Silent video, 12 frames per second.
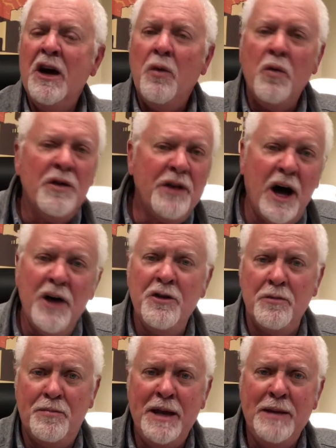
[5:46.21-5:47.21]
with other
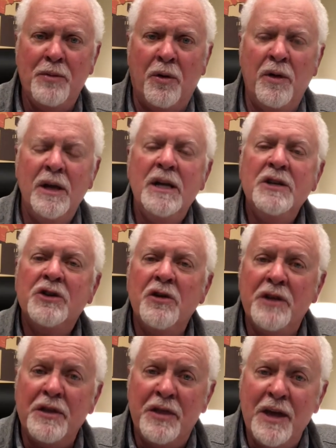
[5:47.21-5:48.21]
people so
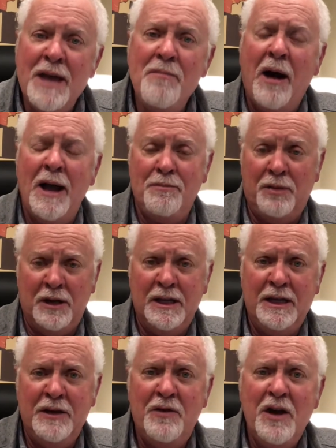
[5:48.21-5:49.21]
that they might
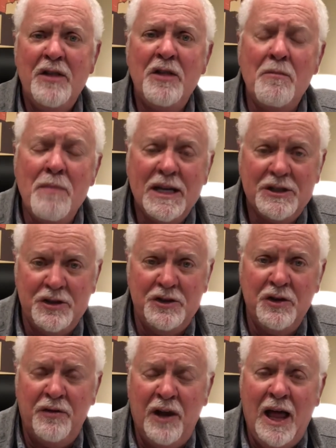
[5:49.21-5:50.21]
believe the message
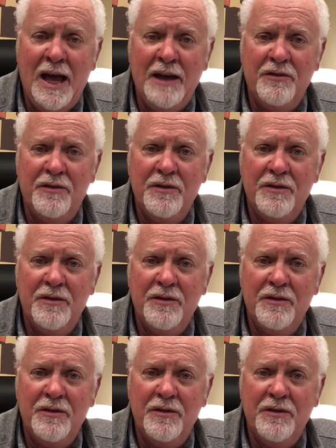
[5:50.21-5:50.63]
of life.